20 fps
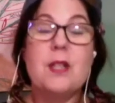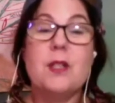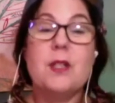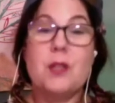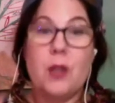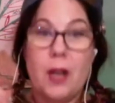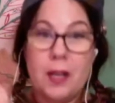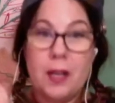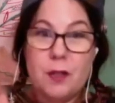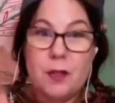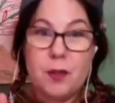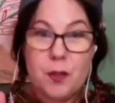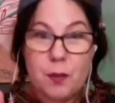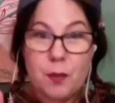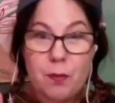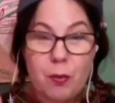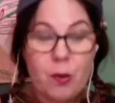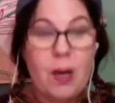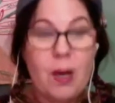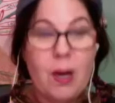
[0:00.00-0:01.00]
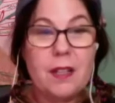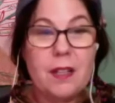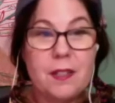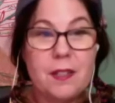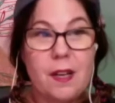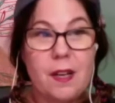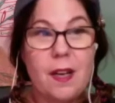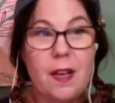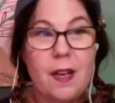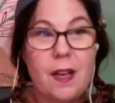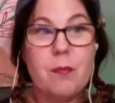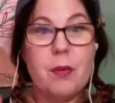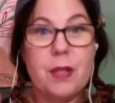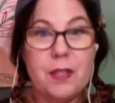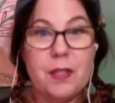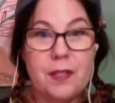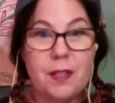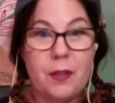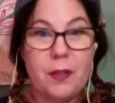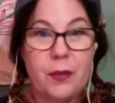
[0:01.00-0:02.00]
So hydrogen peroxide
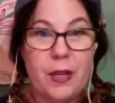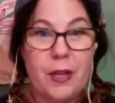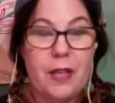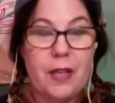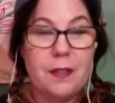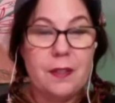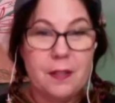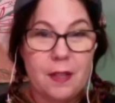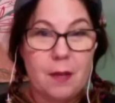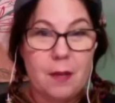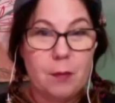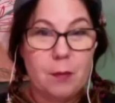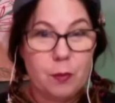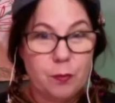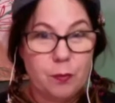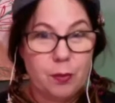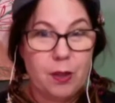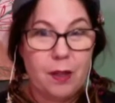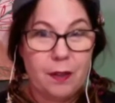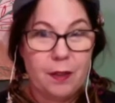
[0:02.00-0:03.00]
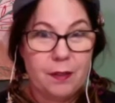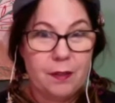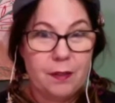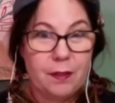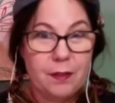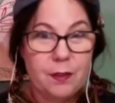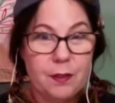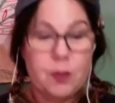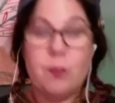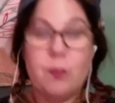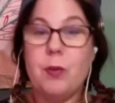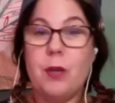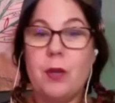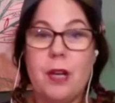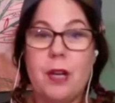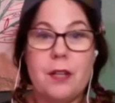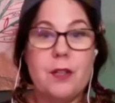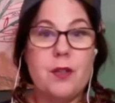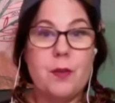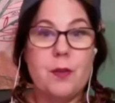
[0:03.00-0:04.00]
breaks down the enzyme of blood. So you put hydrogen